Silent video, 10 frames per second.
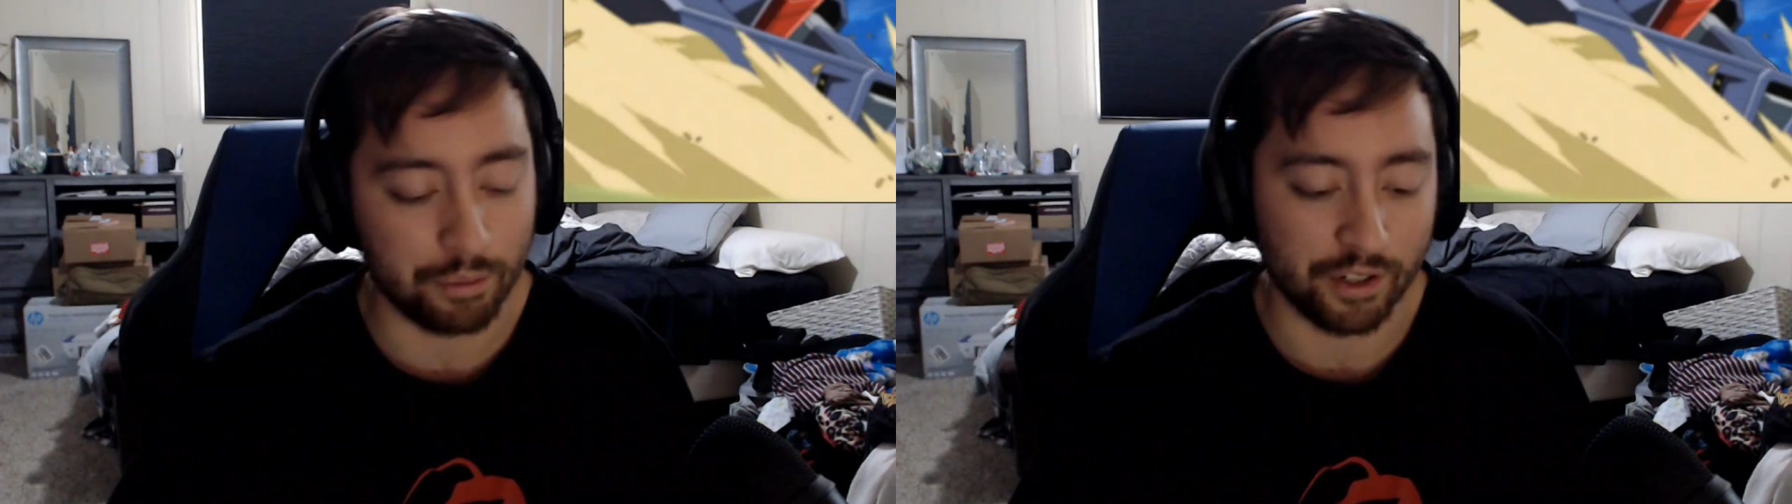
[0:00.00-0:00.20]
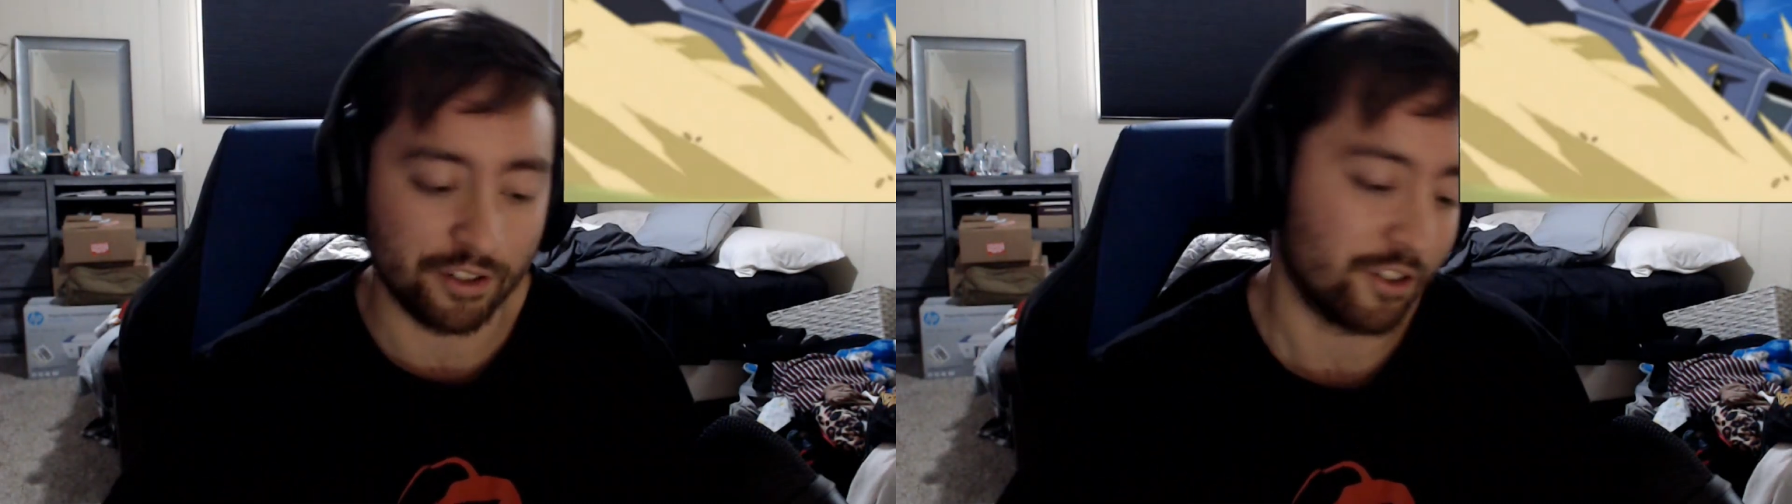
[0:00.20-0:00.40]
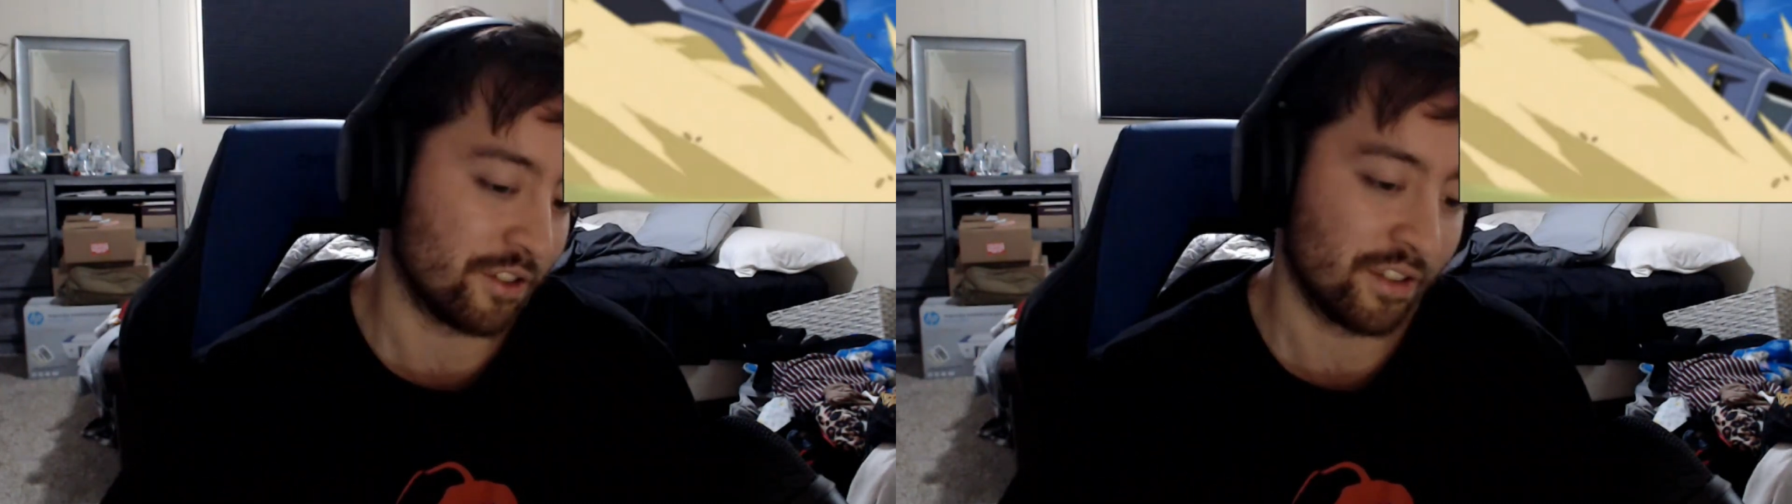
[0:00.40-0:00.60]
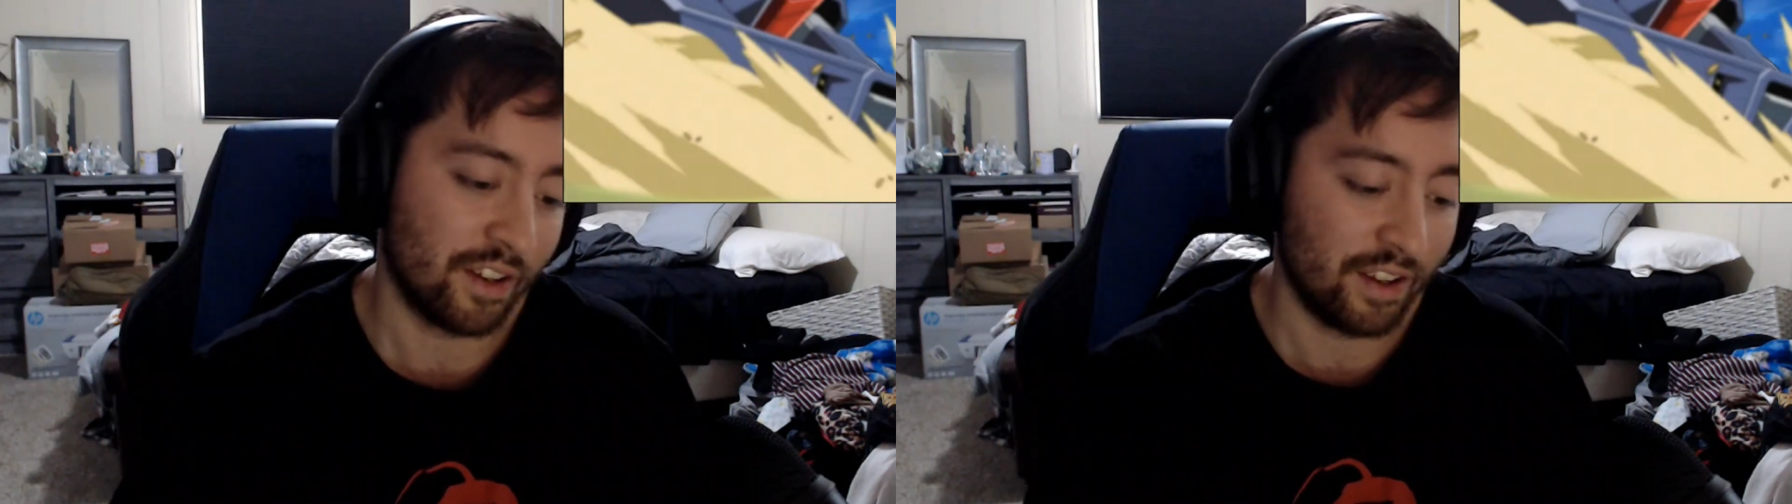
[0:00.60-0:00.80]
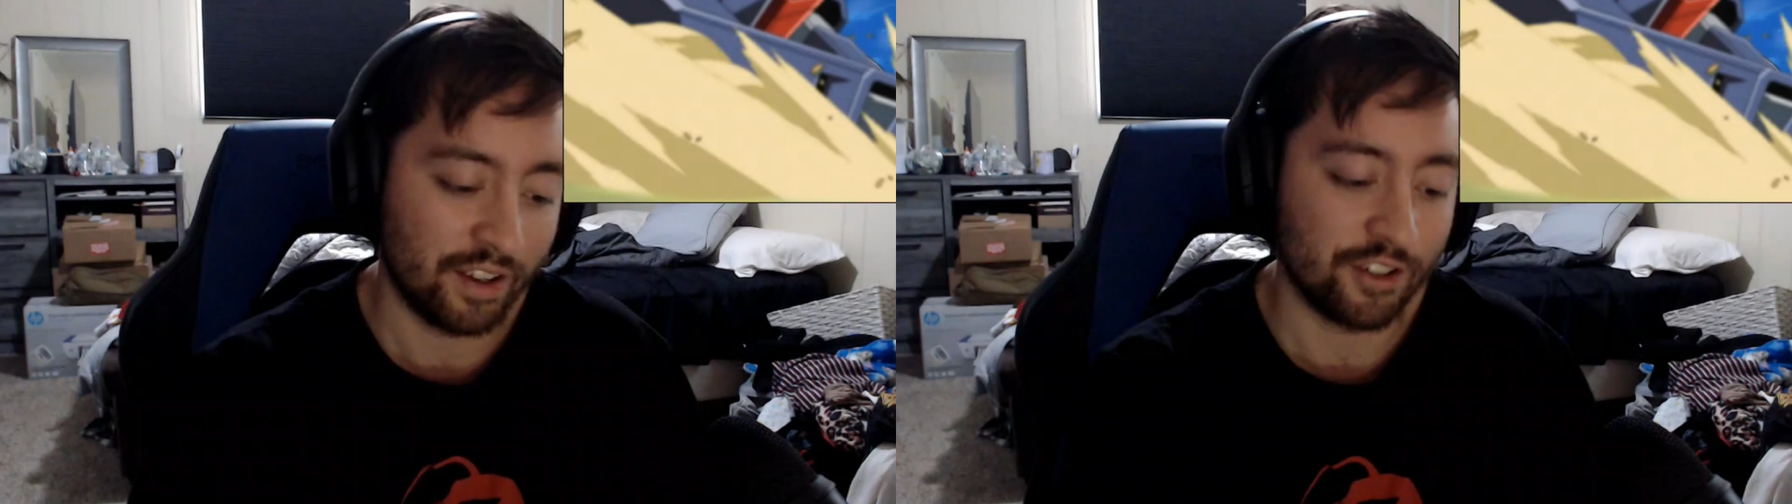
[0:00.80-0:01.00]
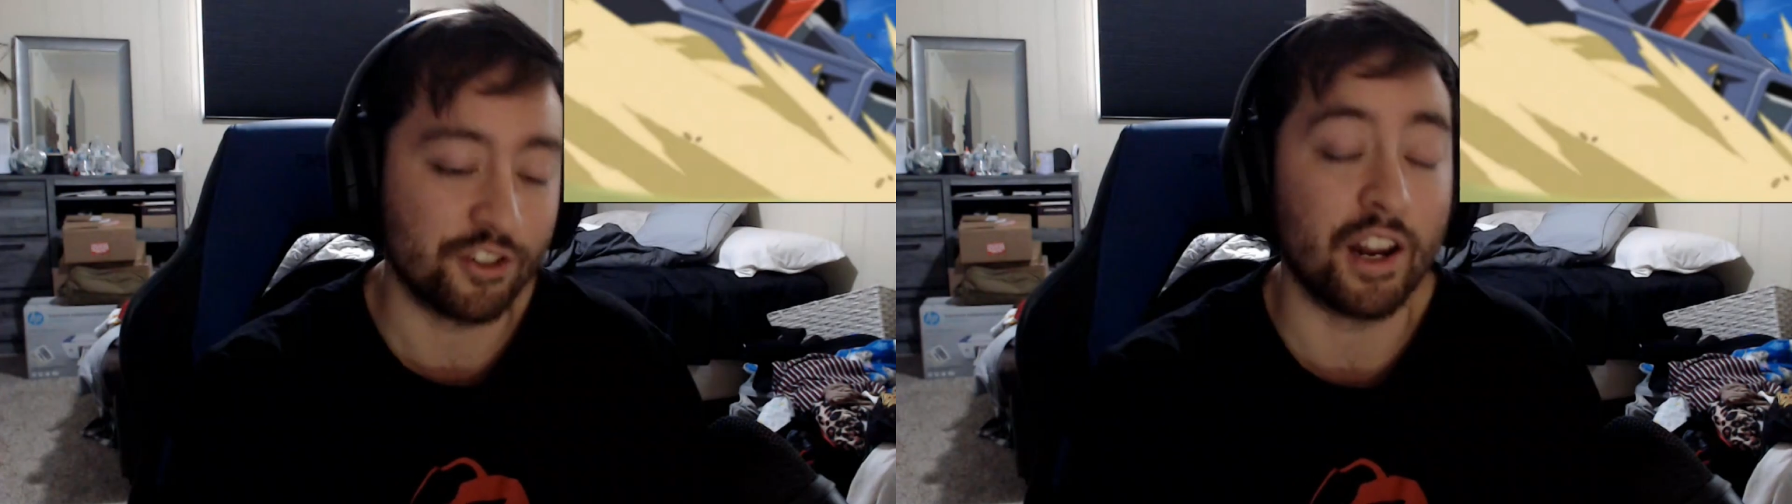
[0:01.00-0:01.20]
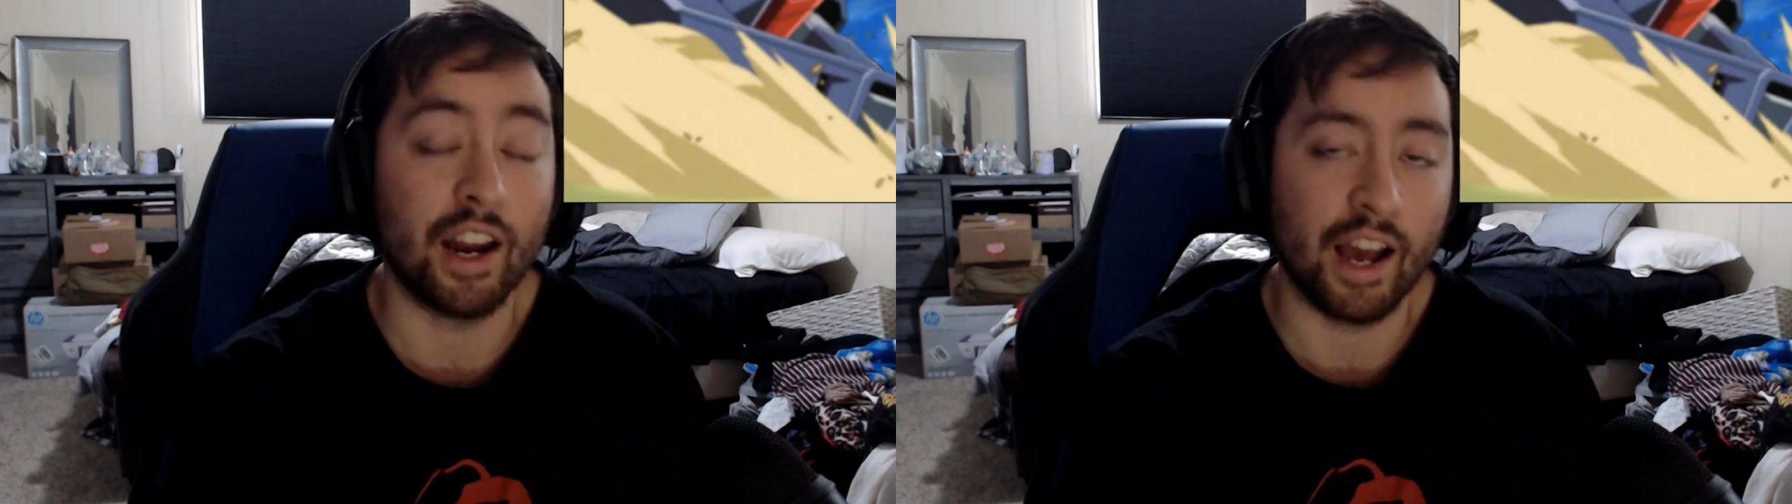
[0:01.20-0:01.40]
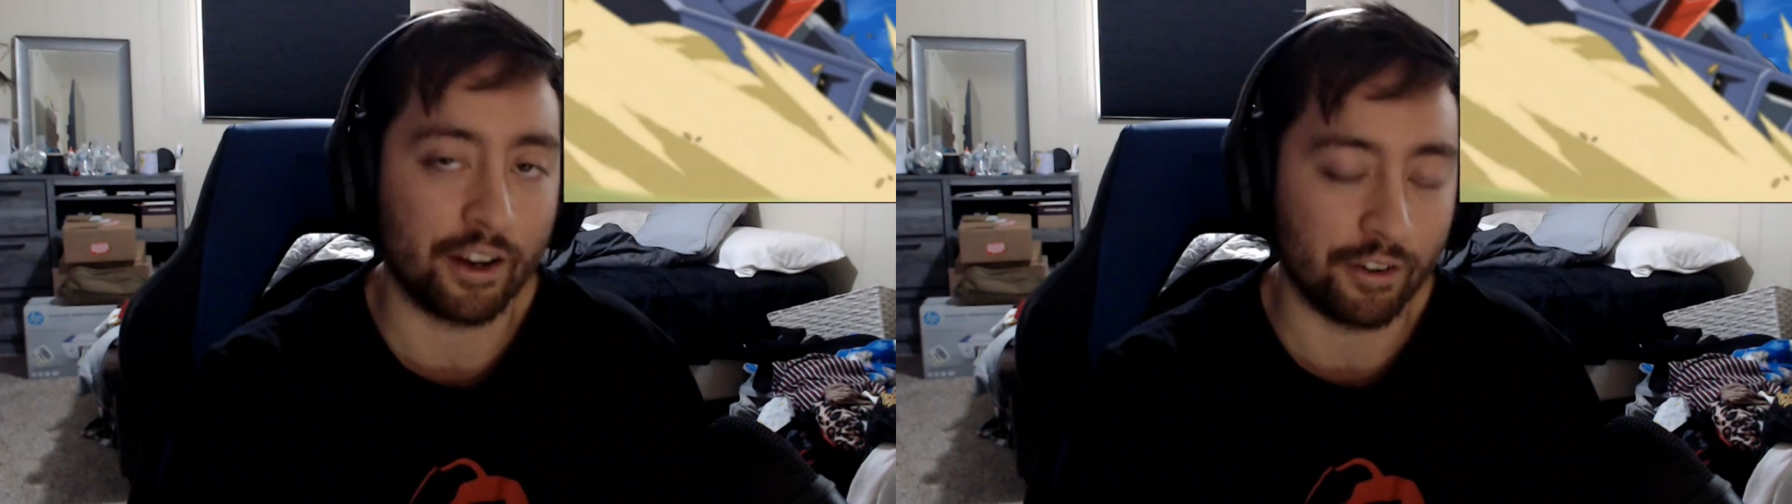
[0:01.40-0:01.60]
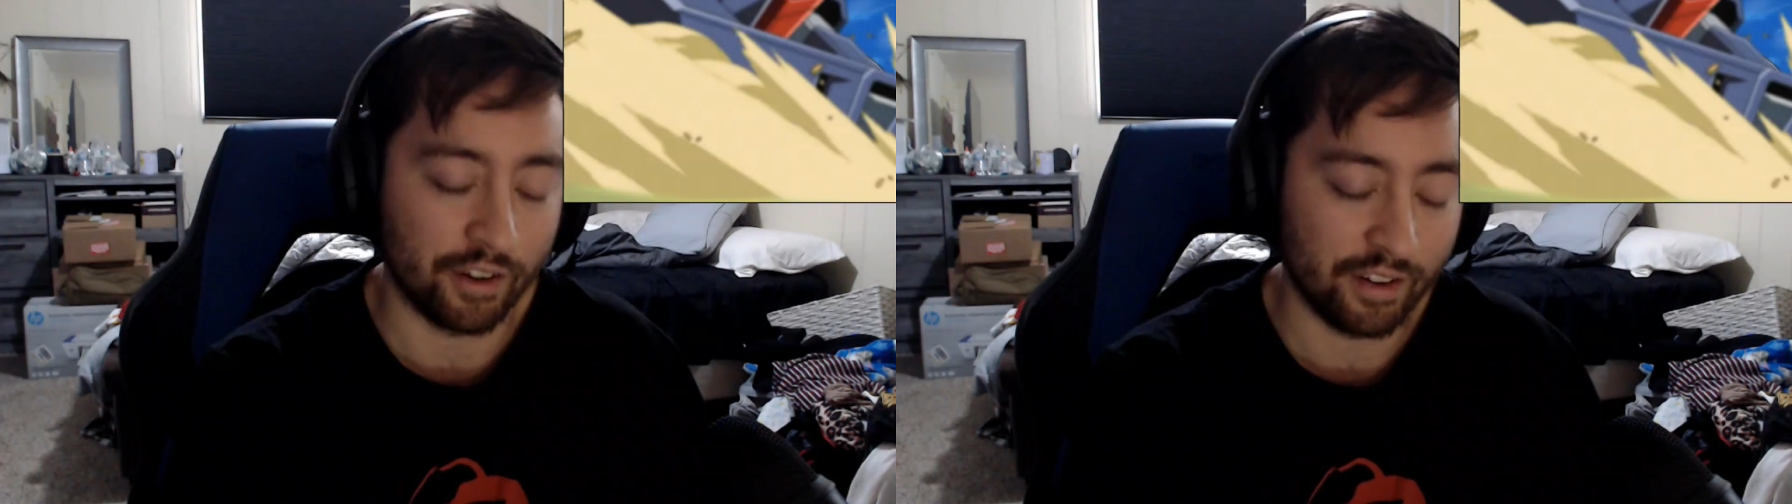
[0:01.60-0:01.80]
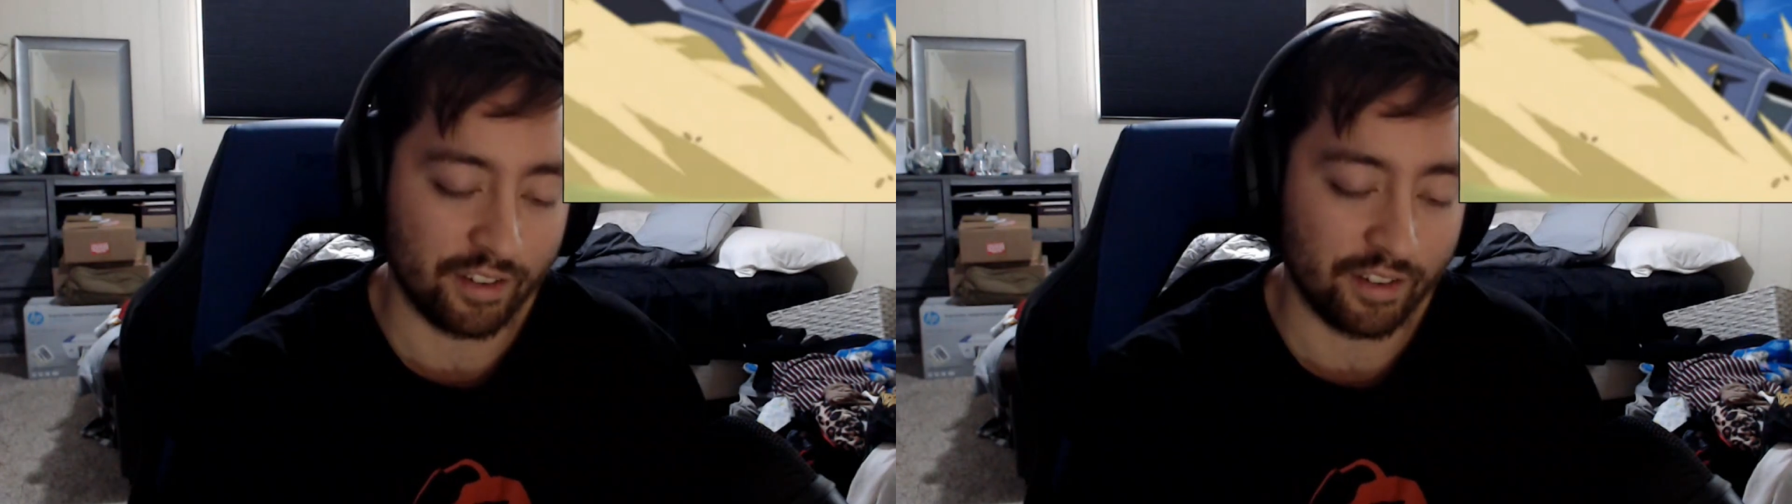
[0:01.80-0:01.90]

but it's just not accurate,